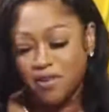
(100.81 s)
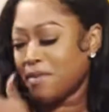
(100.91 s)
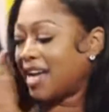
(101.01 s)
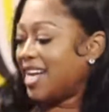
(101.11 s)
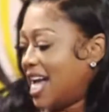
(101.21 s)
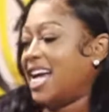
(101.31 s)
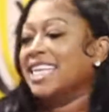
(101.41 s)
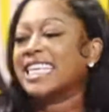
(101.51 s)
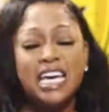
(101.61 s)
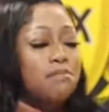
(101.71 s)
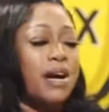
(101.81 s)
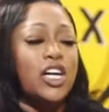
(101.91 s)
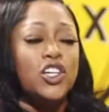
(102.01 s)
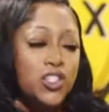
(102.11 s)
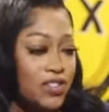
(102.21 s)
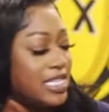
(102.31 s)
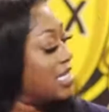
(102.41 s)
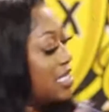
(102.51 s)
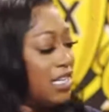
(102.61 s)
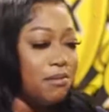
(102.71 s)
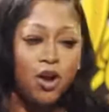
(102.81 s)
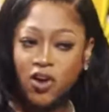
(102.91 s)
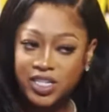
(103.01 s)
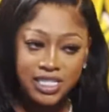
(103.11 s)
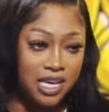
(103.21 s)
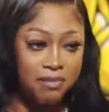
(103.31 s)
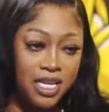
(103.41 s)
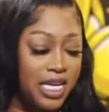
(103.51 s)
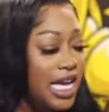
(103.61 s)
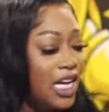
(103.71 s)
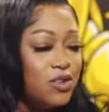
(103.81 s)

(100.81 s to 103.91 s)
for my guys and my girls. I tell them all the same thing.